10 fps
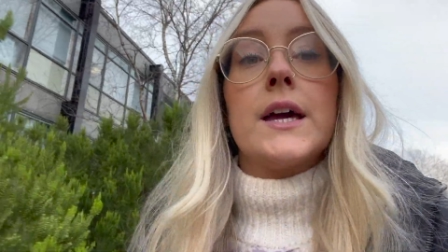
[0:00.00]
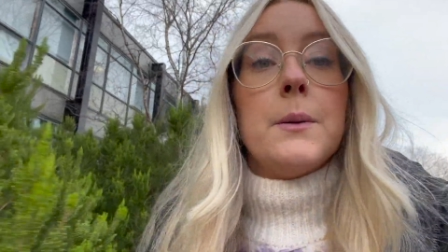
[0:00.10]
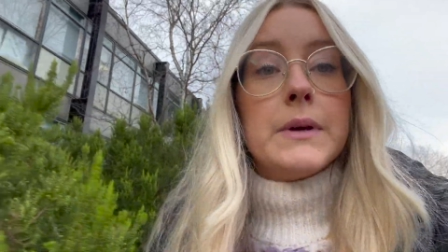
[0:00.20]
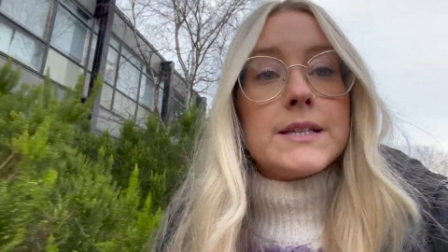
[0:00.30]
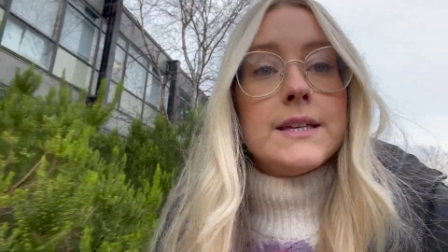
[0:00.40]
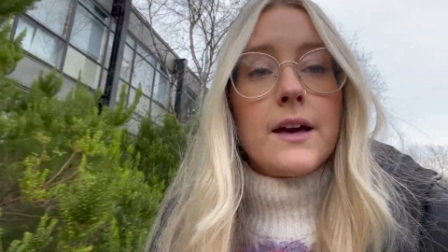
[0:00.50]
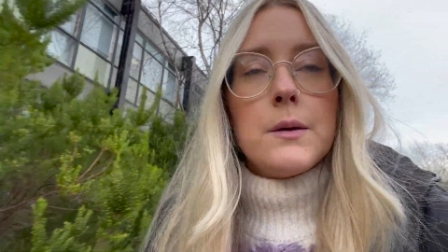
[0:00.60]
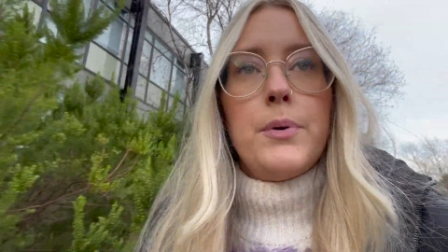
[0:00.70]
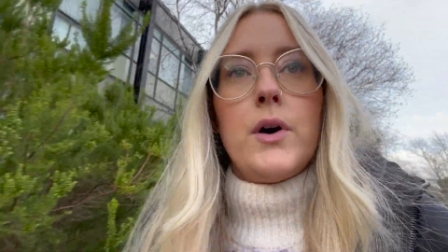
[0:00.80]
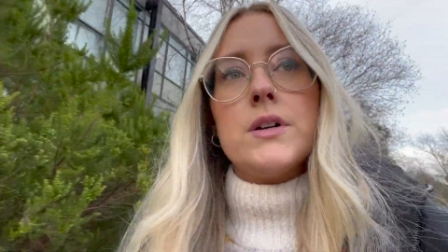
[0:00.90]
committee that
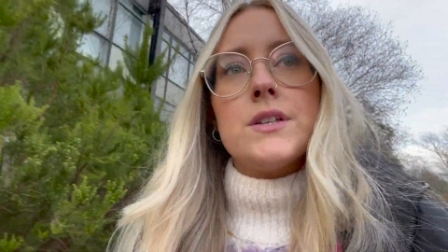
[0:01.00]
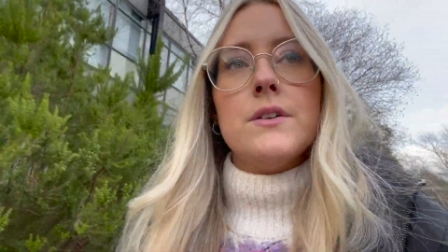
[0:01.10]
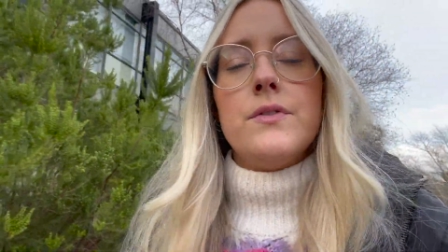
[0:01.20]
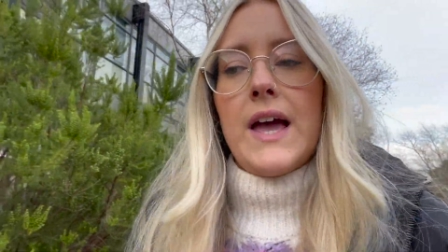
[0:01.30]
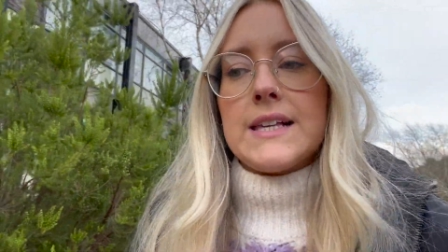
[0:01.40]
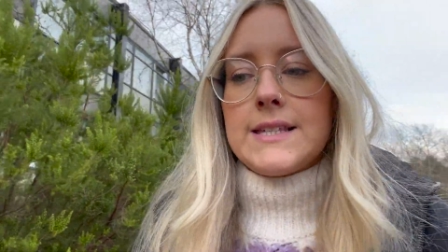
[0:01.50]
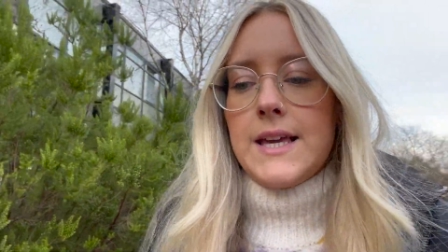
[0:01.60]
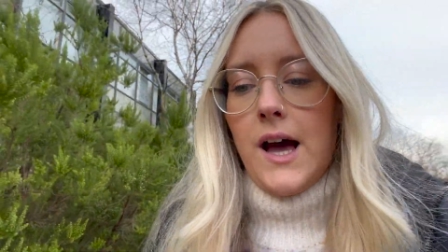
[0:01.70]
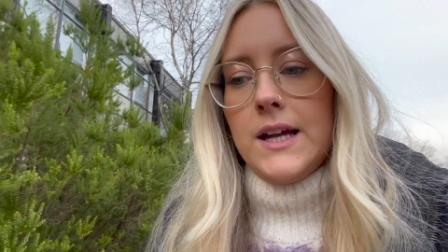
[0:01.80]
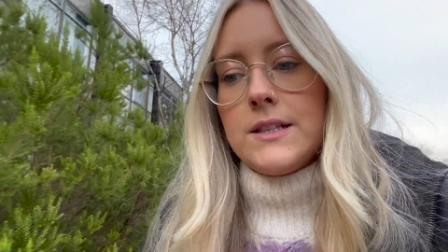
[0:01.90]
I'm part of,
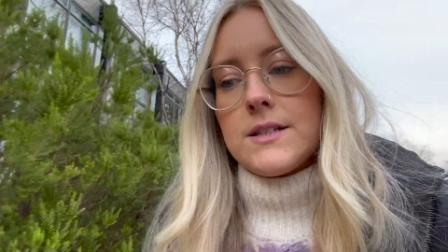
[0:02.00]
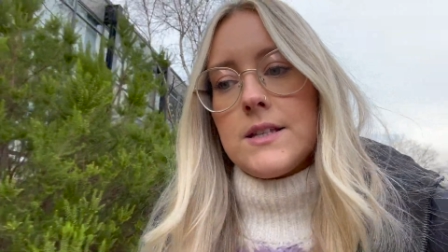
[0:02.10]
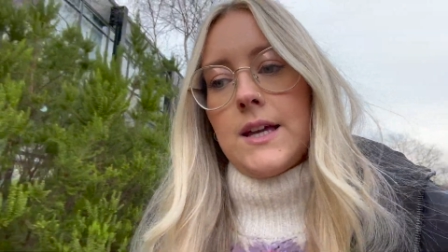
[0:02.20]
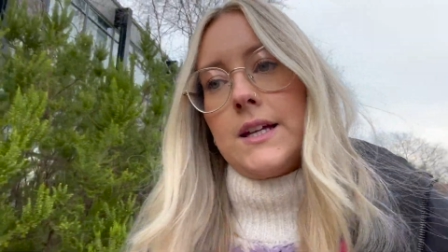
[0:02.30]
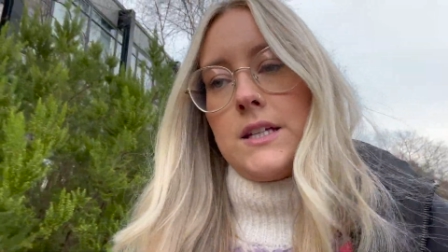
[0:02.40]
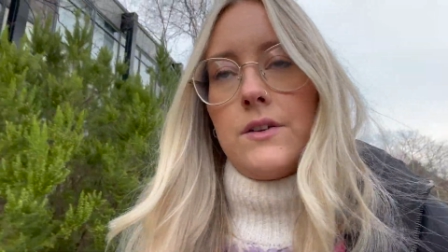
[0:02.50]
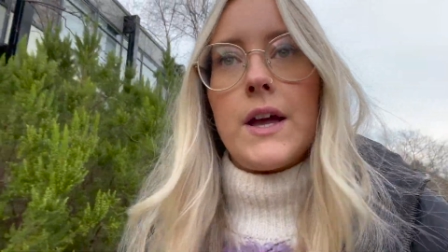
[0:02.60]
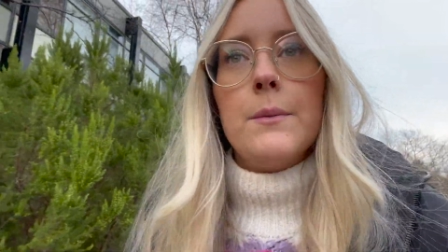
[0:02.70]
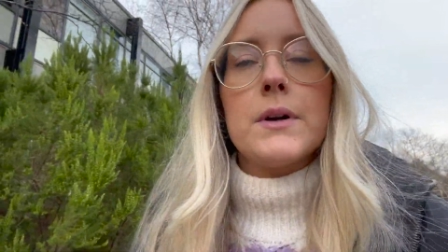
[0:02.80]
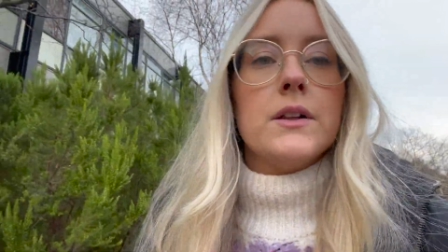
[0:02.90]
SCI, the Society of
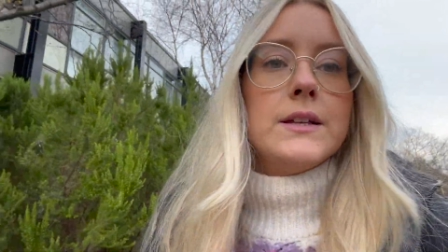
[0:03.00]
Chemical